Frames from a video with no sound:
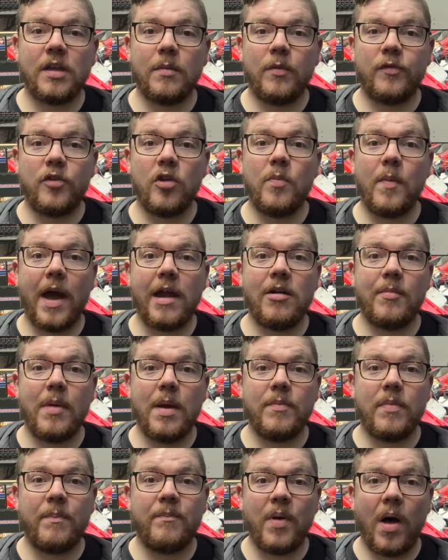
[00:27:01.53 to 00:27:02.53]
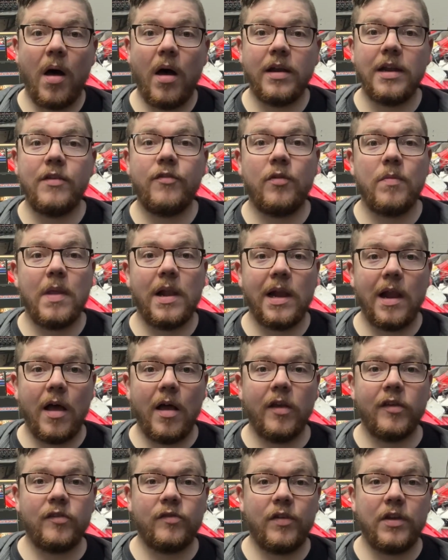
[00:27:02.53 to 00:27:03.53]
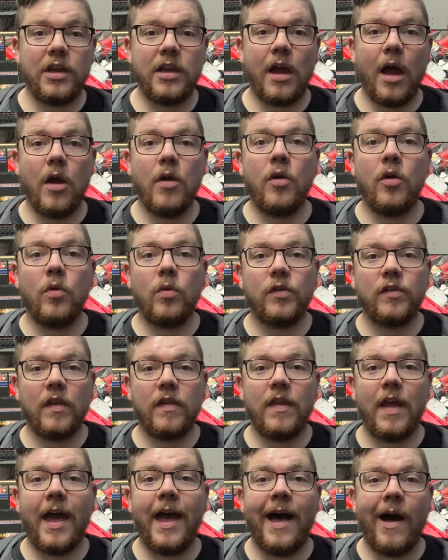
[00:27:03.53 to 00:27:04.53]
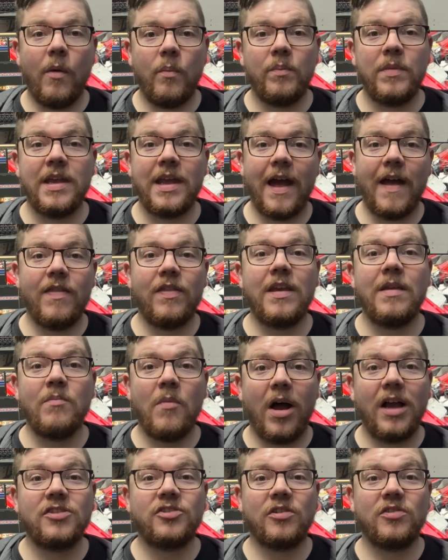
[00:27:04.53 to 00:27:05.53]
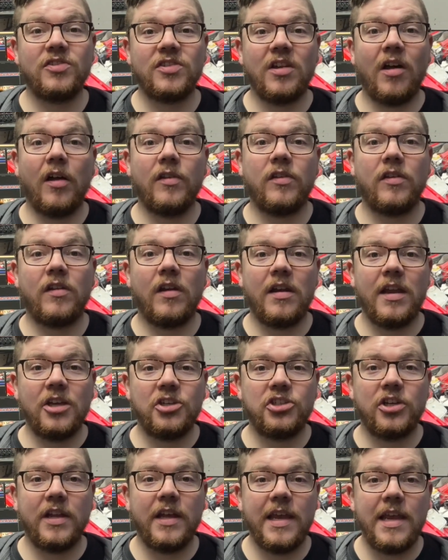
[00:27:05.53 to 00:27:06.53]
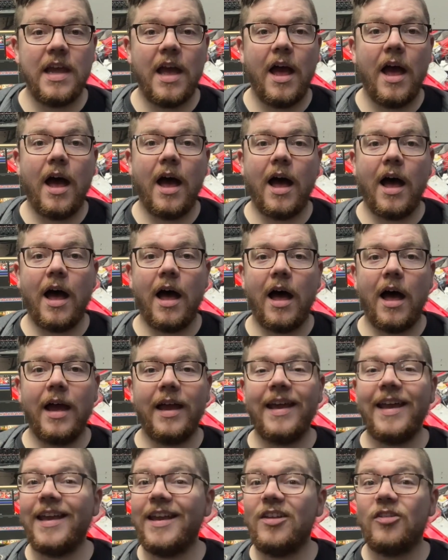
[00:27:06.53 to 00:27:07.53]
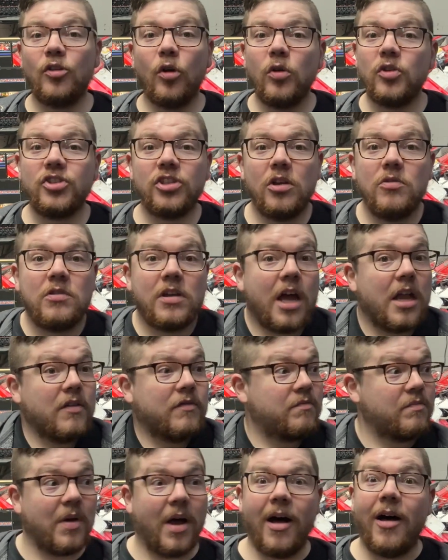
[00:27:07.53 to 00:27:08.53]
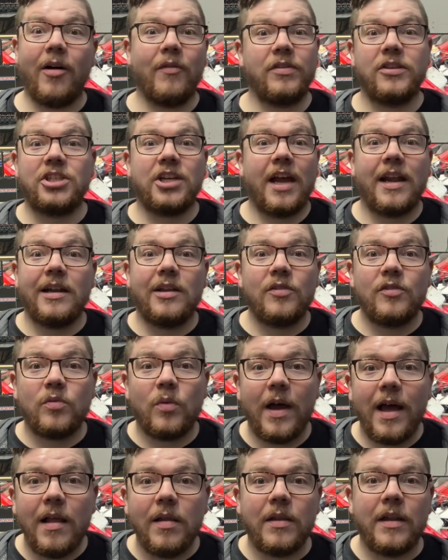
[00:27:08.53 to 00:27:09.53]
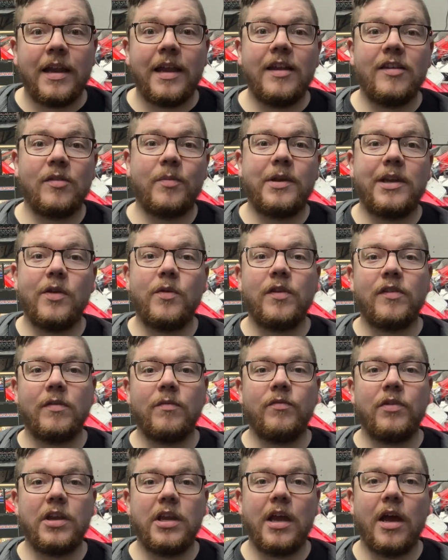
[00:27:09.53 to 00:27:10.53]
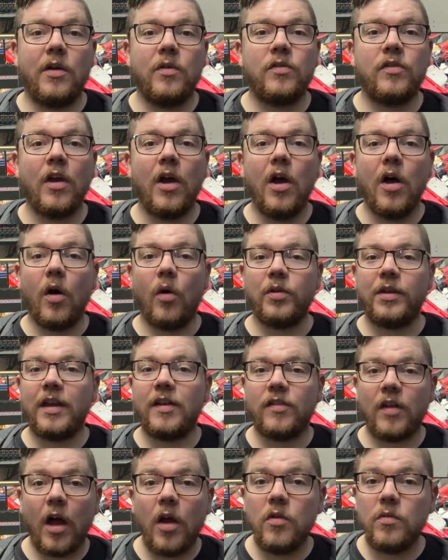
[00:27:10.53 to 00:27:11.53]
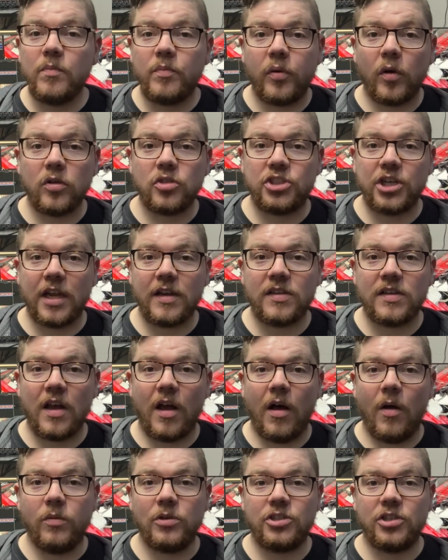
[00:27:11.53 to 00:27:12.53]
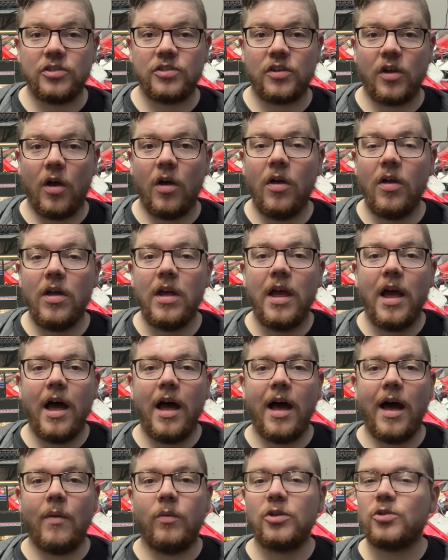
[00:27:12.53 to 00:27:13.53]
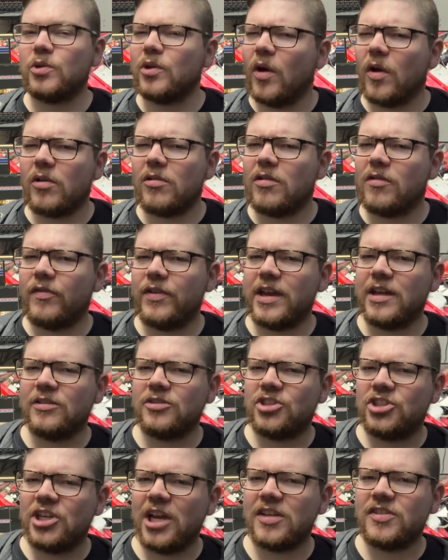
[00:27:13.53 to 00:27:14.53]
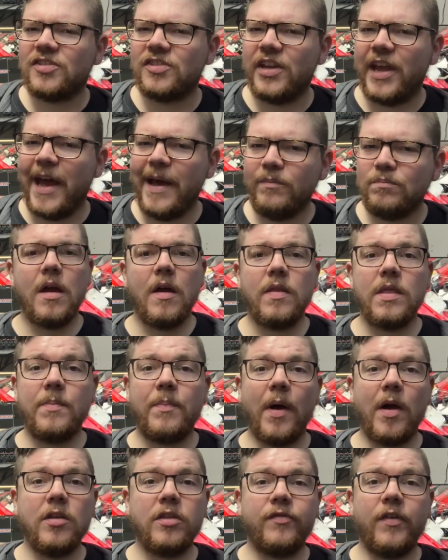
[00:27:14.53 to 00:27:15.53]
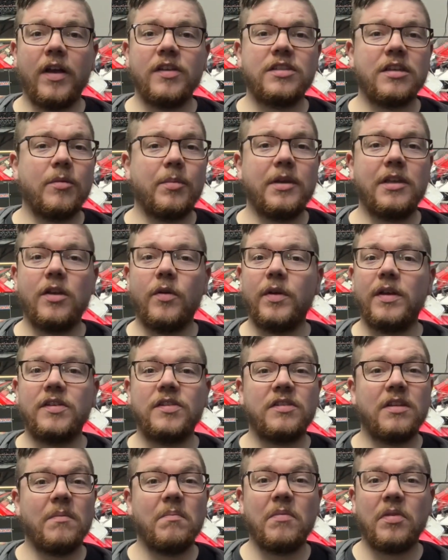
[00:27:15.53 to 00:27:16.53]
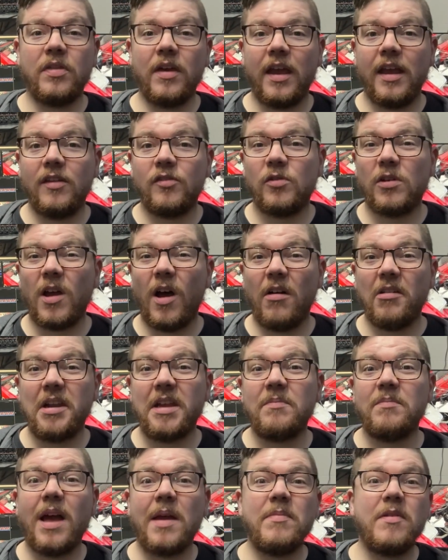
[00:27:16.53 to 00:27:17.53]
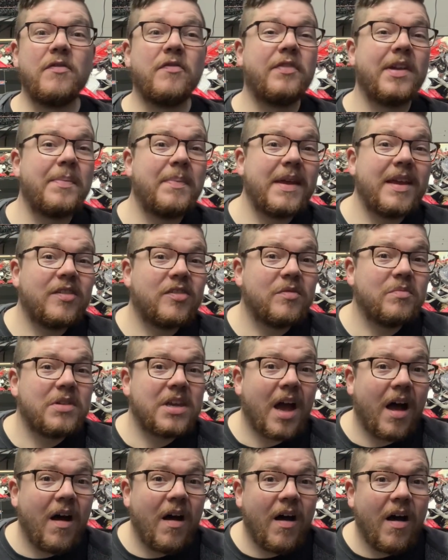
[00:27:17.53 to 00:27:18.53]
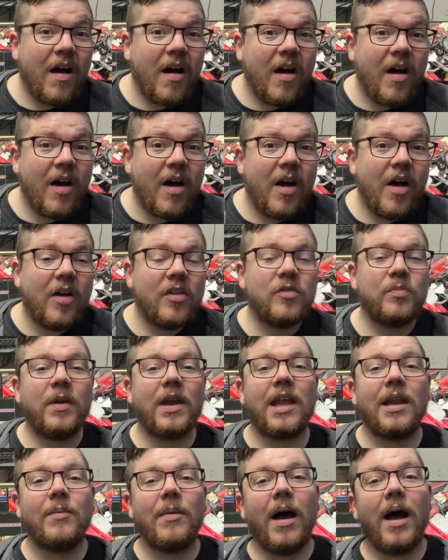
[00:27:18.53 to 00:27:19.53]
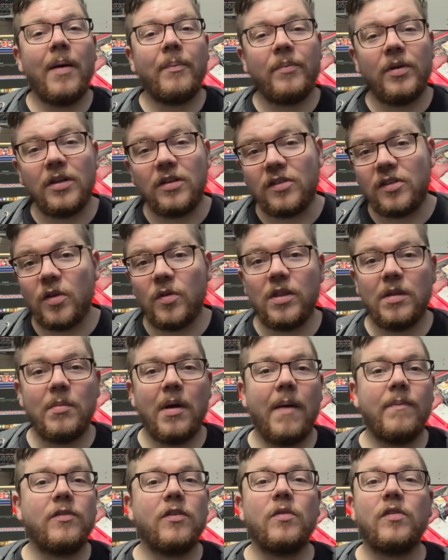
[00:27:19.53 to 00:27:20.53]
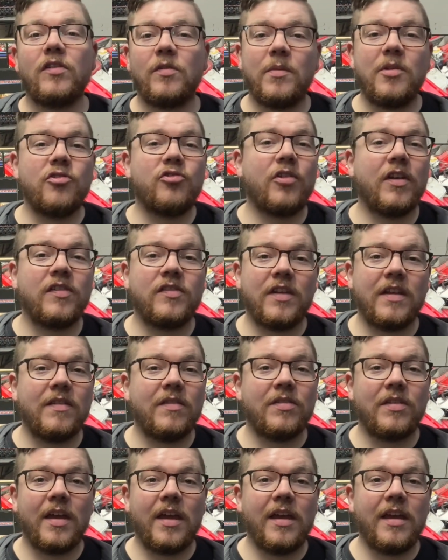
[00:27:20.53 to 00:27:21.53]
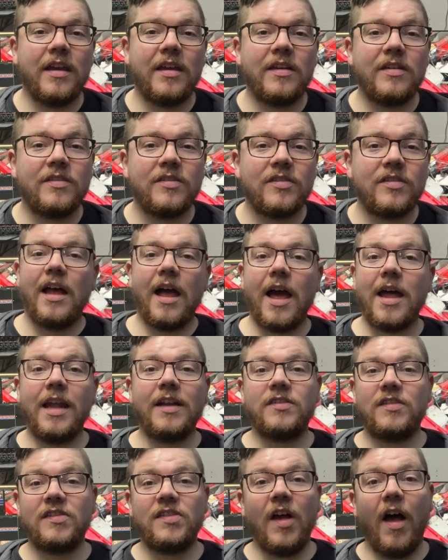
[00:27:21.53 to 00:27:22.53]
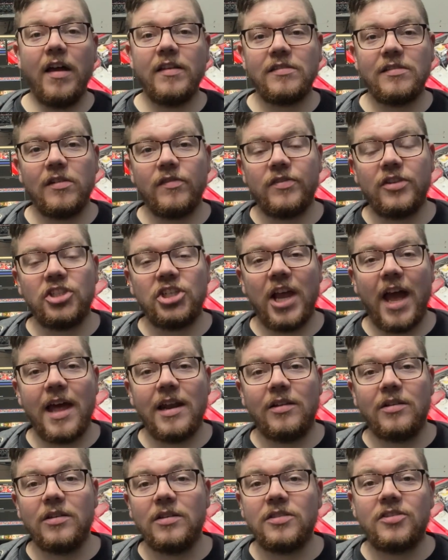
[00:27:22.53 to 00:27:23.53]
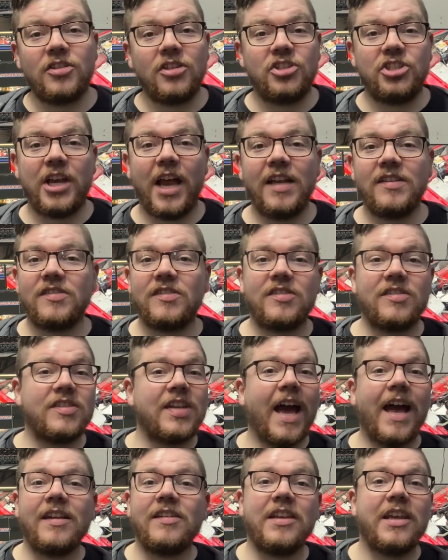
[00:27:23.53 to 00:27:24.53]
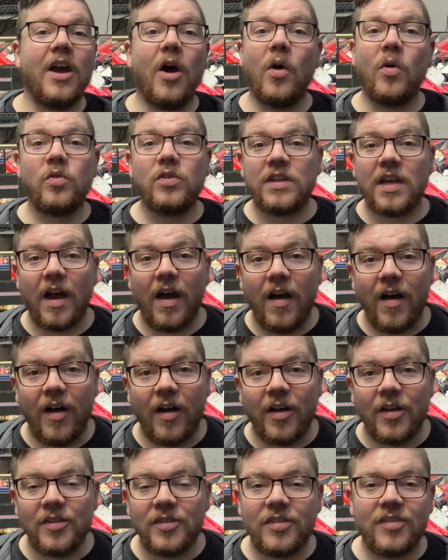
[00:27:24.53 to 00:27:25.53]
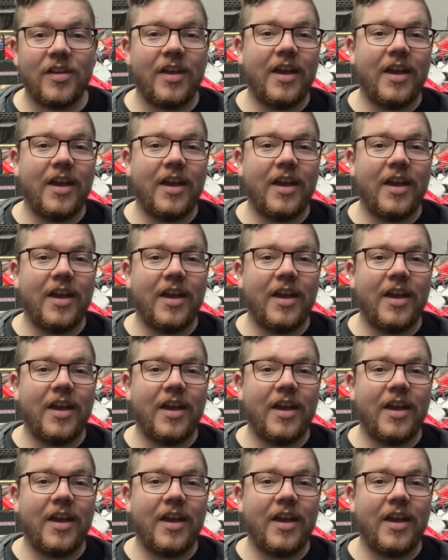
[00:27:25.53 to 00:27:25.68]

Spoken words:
of you may remember Barney from the last video, who was in there helping me get the Maestro started initially. He's also kind of part of the channel as well, and he's going to be doing some videos on his own project car, which he's got, which we're not going to reveal just yet. The both of us are going to be doing some things regarding maybe flipping some cars, picking them up and doing them up, doing some interesting things. And as the title of the channel suggests, tatty old cars,